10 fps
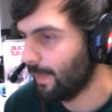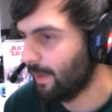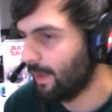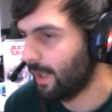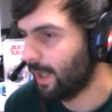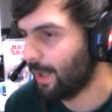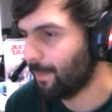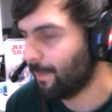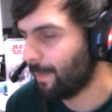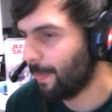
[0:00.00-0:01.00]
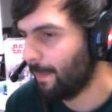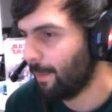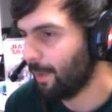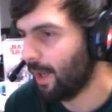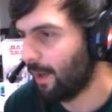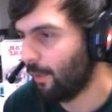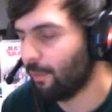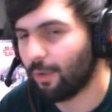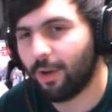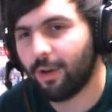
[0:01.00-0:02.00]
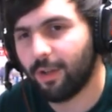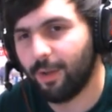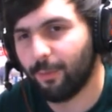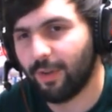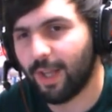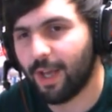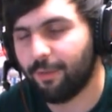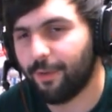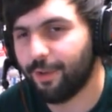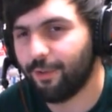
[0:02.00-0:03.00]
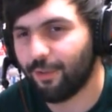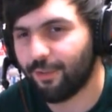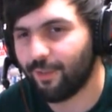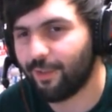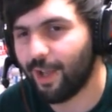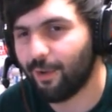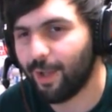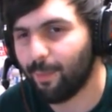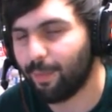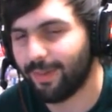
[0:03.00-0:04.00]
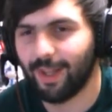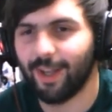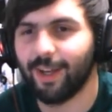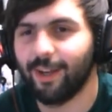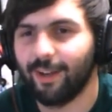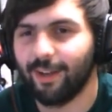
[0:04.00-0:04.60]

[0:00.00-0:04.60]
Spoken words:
But yeah, overall, it was a lot of fun to just sit down and play